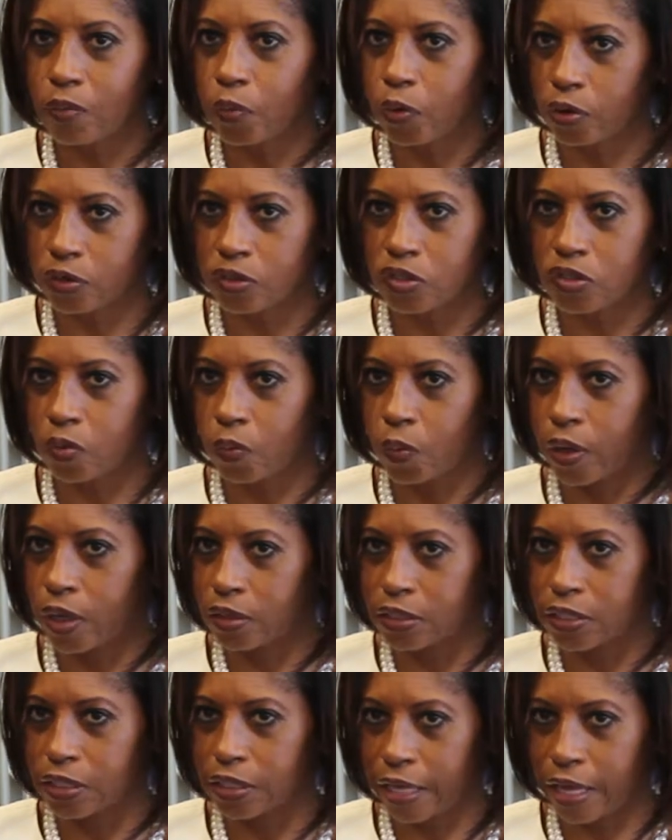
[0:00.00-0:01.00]
worked so well
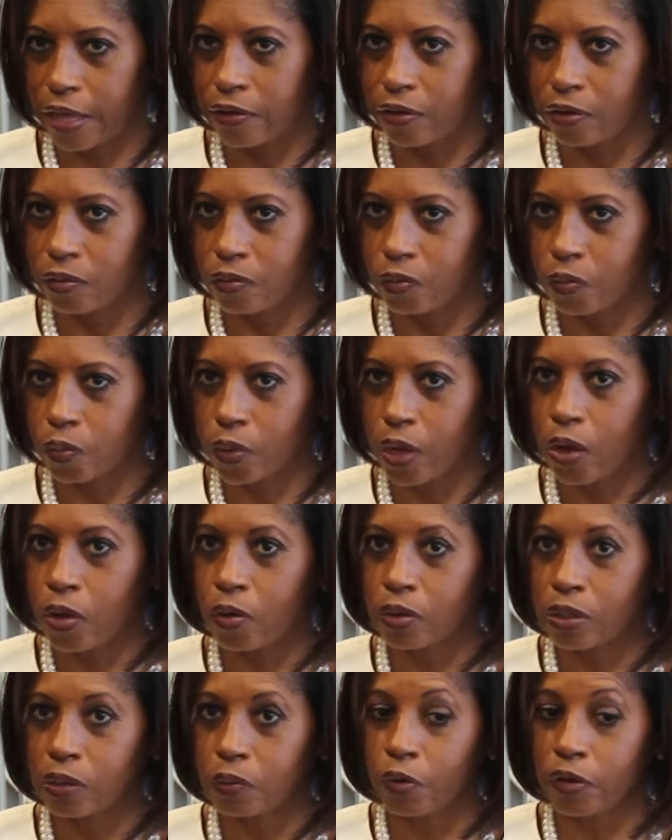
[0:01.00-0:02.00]
together, not
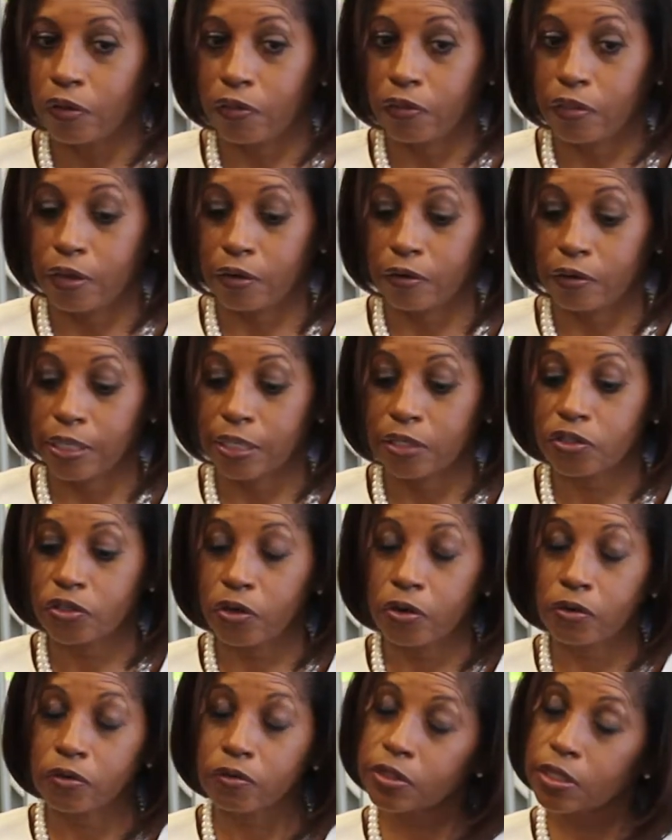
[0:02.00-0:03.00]
only with their
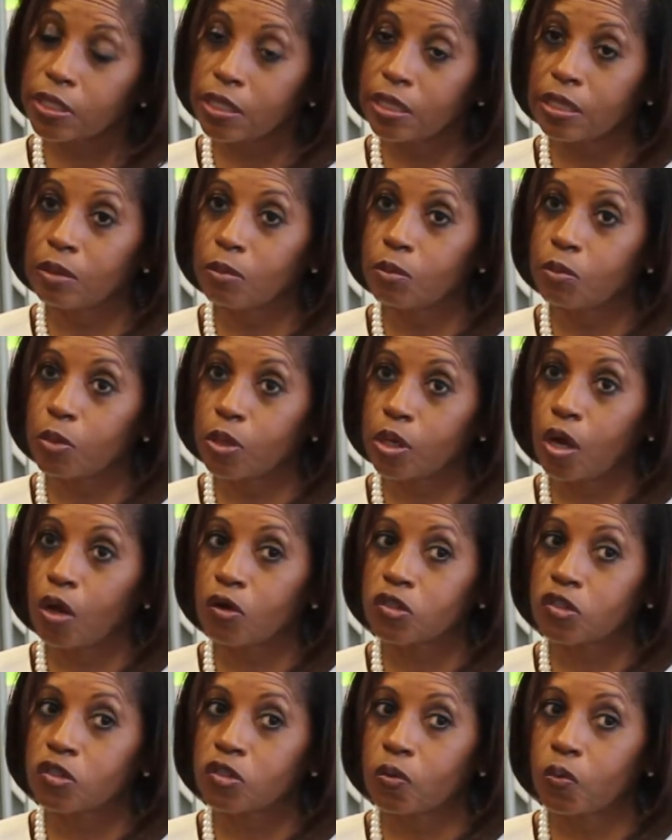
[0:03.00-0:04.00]
internal team, but
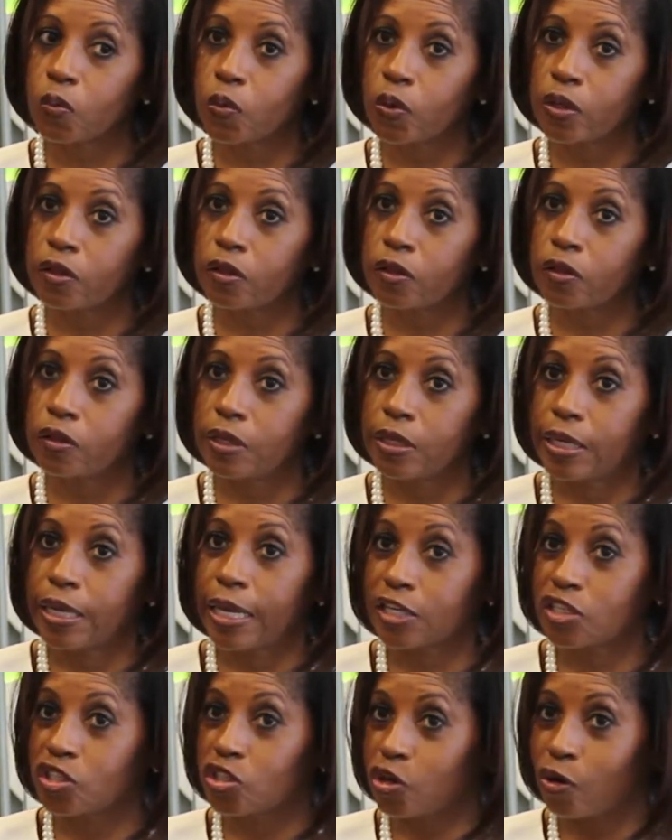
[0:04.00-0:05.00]
also with the
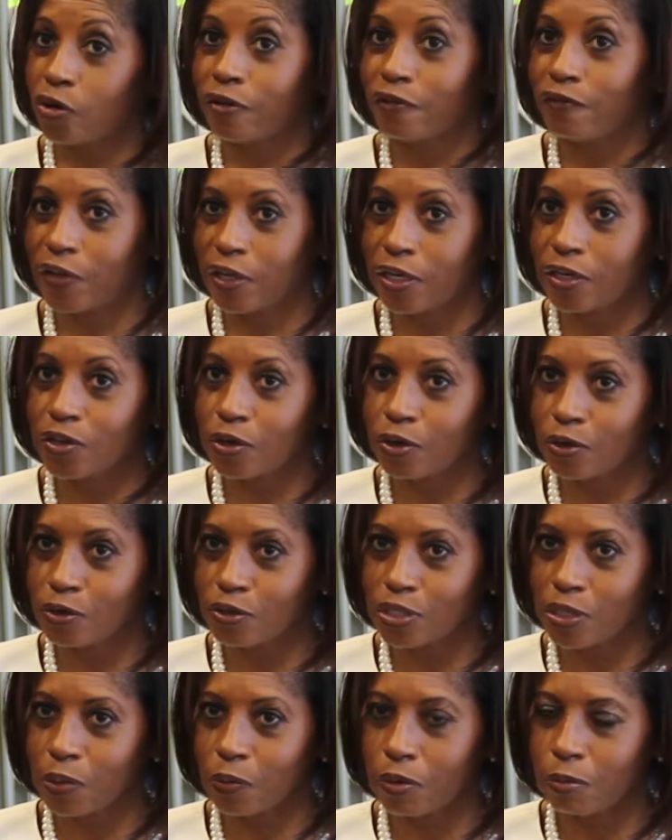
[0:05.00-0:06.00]
external
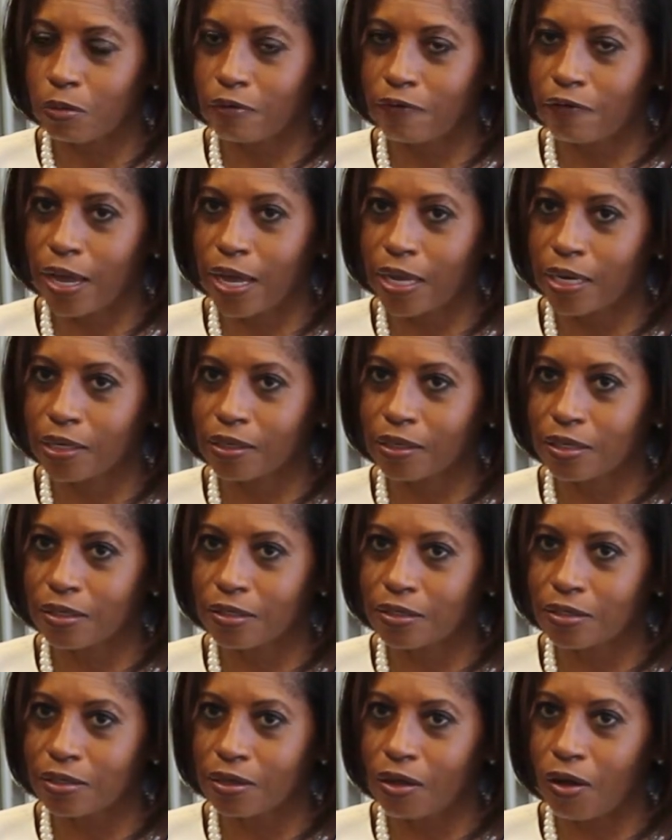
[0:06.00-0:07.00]
vendors that were providing
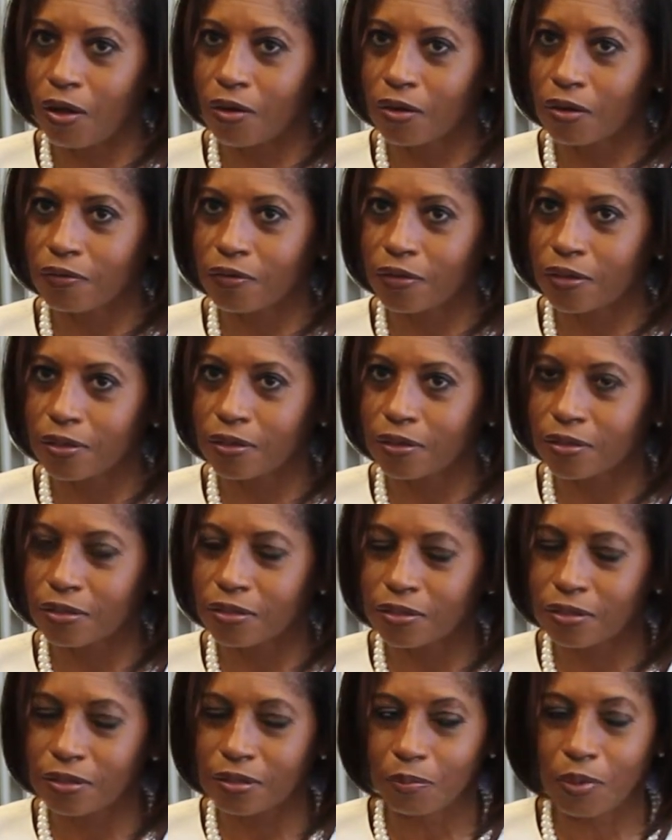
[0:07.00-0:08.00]
us all of the
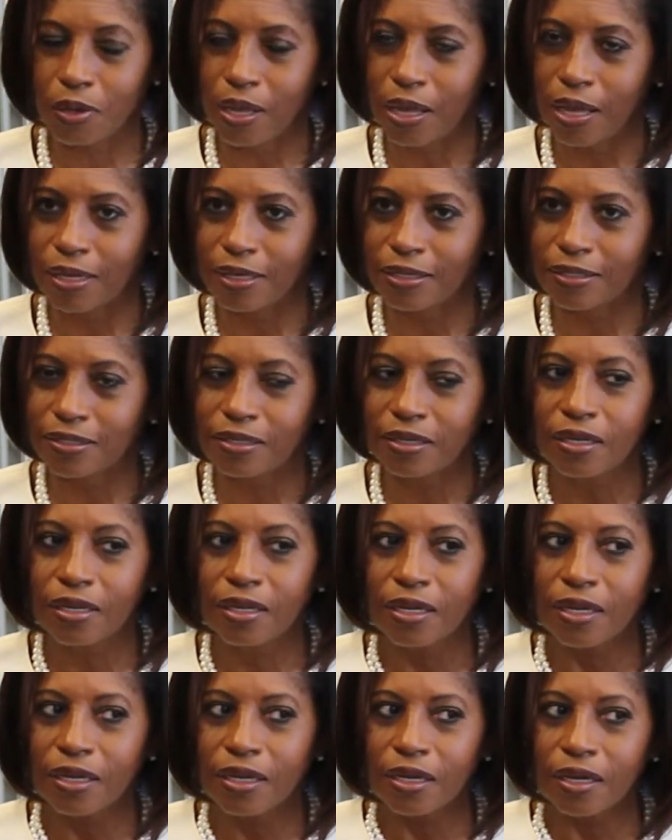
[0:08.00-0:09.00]
supplies,
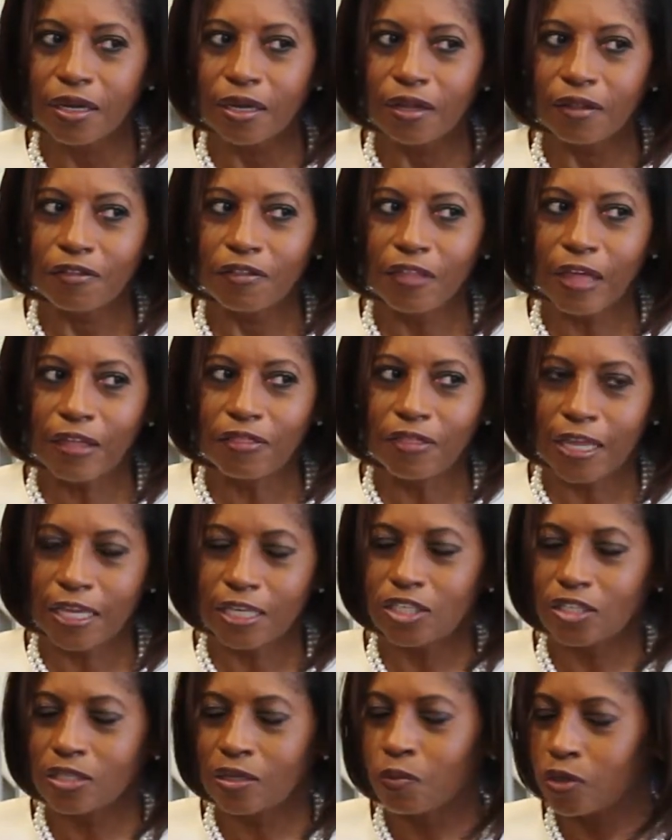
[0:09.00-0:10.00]
that they
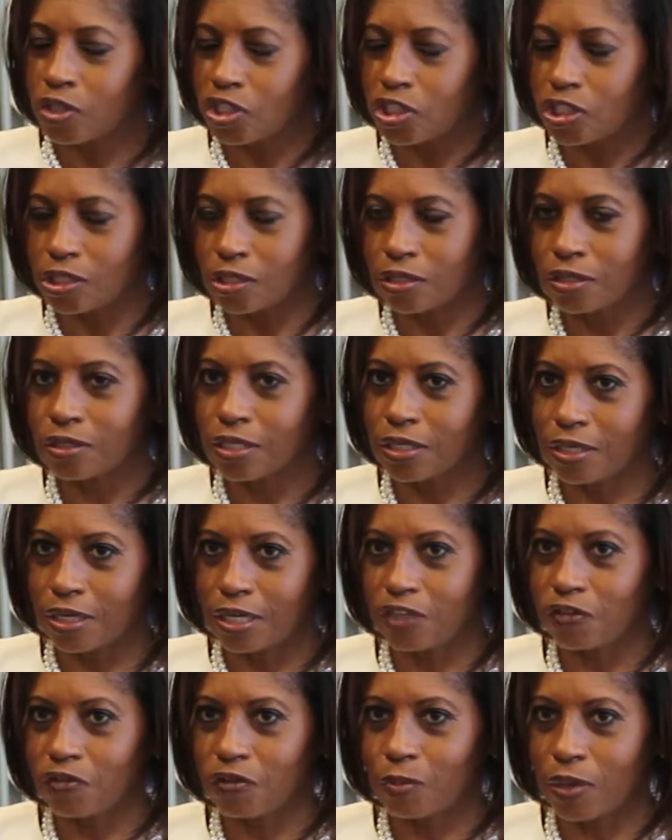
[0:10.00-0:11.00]
somewhat shielded
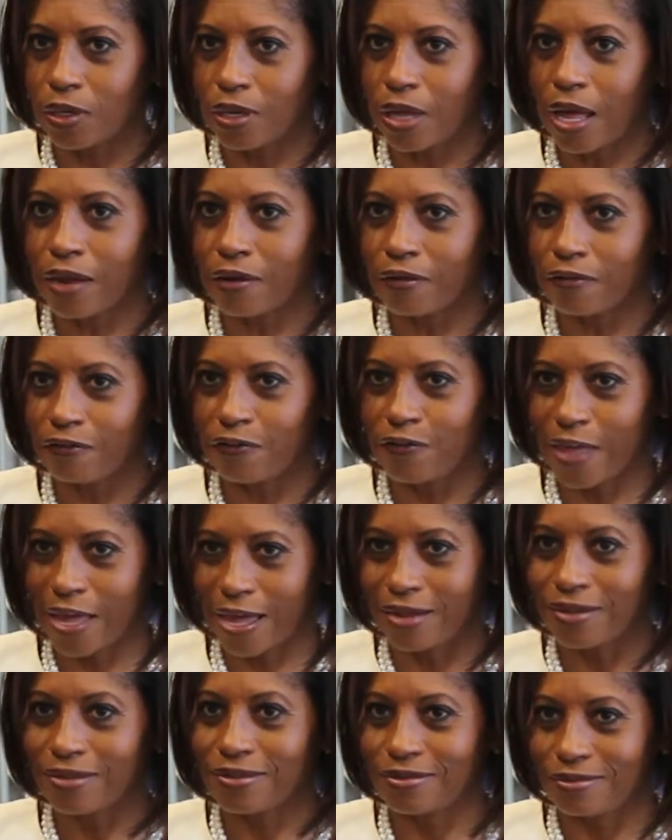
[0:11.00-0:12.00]
us from a lot of
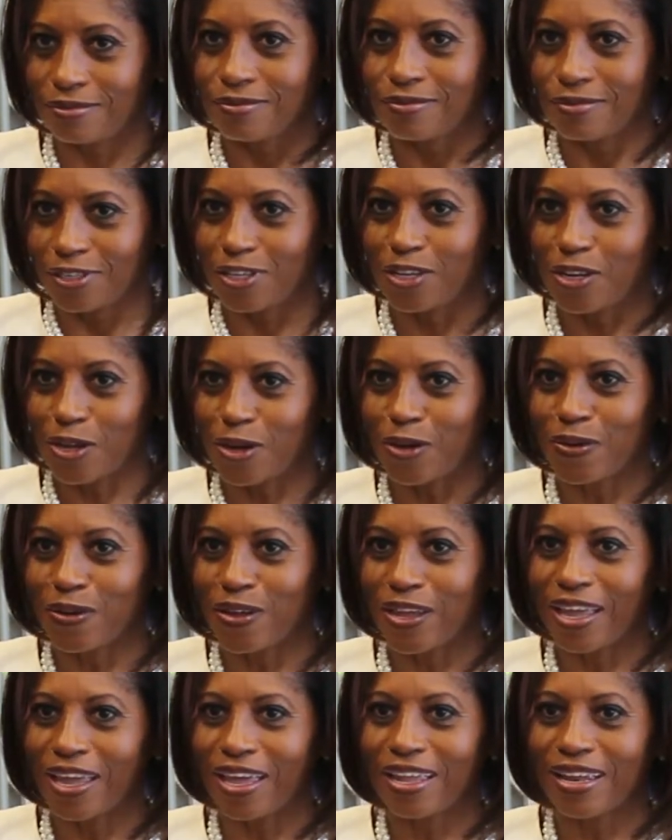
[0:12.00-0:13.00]
that,
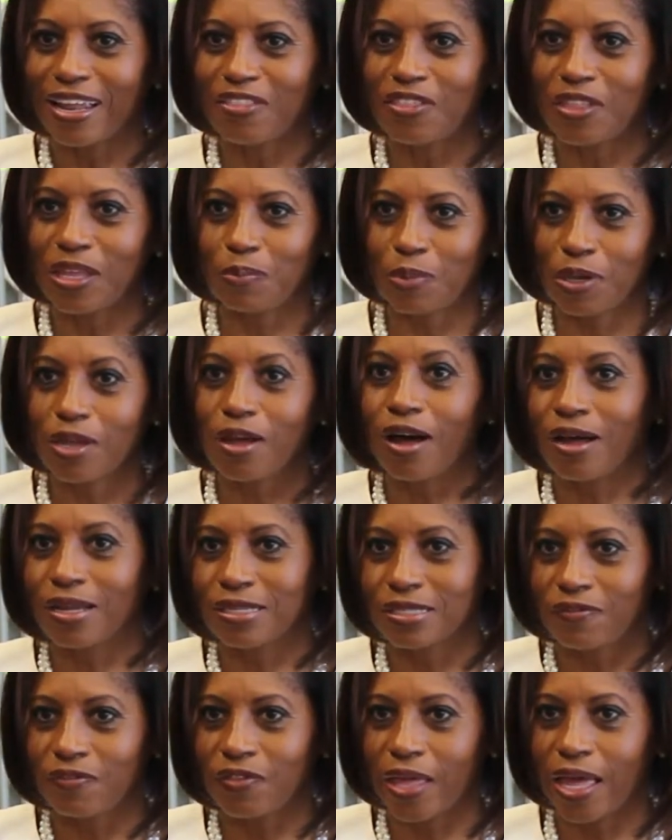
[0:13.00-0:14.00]
and I think
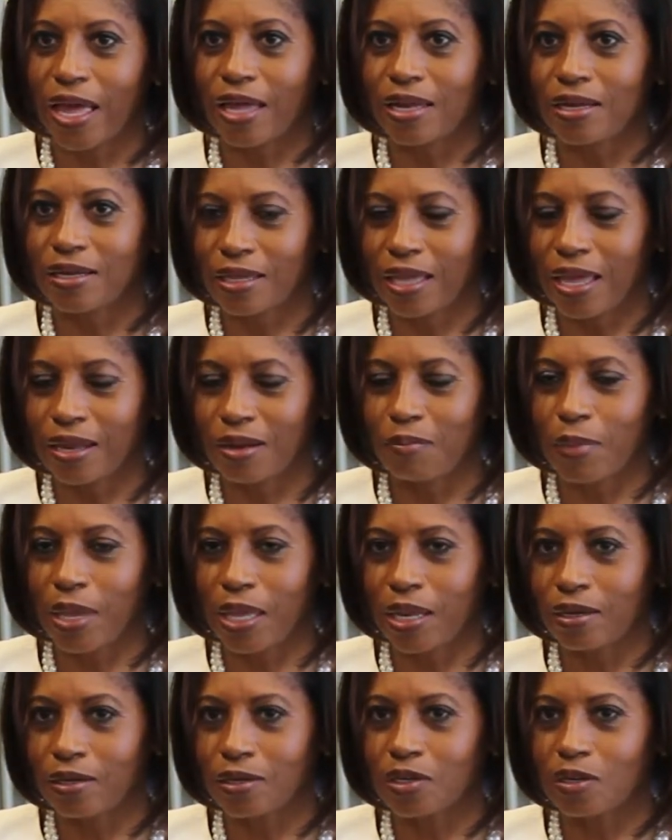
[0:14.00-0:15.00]
because of that, it kind of made
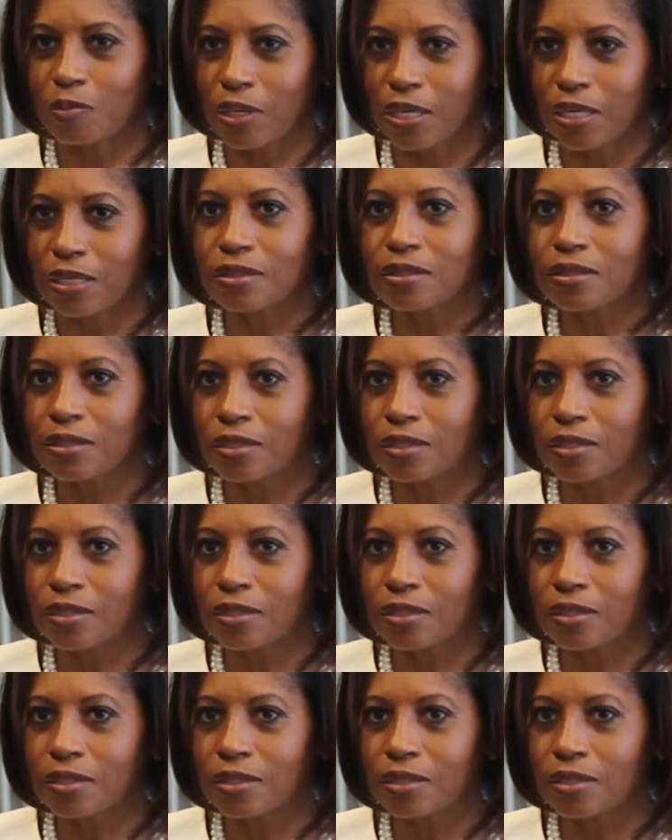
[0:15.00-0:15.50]
it a little bit